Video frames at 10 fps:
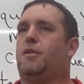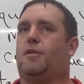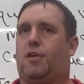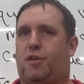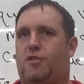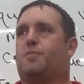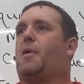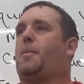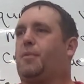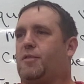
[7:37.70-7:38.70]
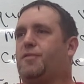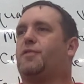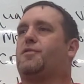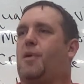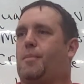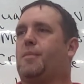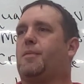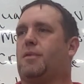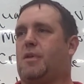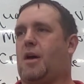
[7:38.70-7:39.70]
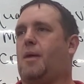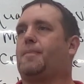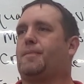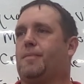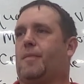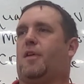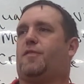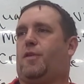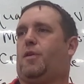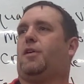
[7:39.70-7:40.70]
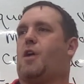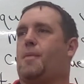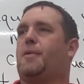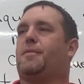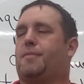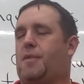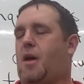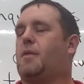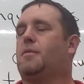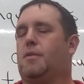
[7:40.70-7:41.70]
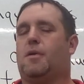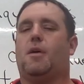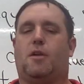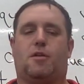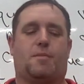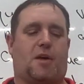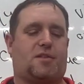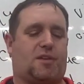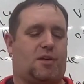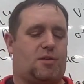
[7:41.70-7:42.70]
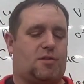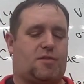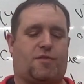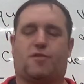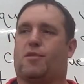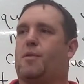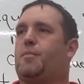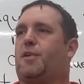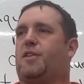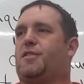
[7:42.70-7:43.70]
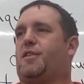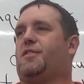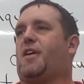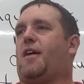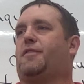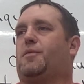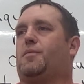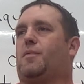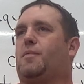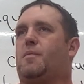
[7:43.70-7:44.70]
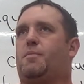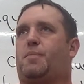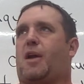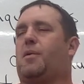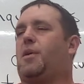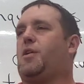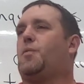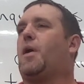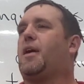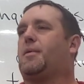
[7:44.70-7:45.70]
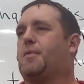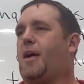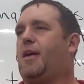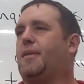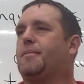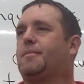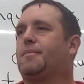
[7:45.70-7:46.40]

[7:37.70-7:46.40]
You could use poplar for trim, yeah. That's fairly common, yeah. You might see it used for trim because it doesn't have to bear any weight, right?